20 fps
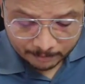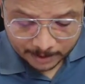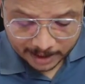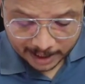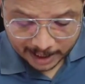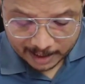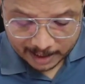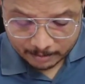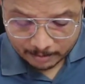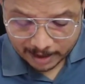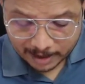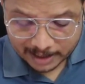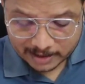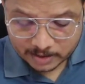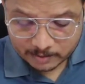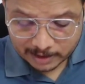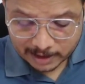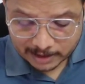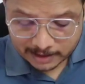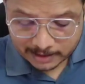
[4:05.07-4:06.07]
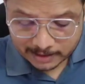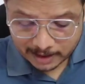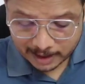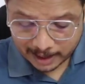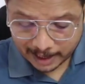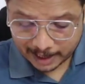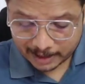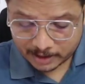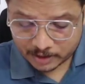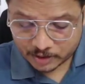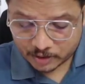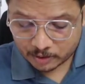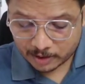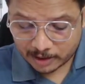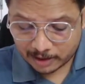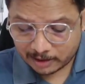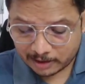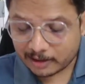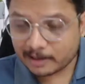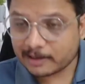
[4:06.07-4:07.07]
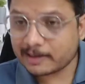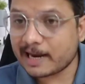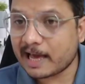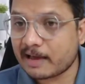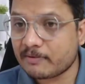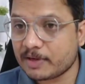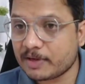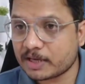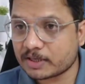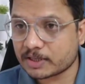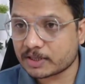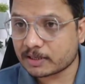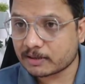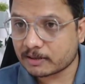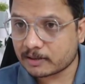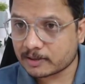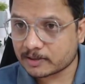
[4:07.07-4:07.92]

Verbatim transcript: time as well as actual deviation.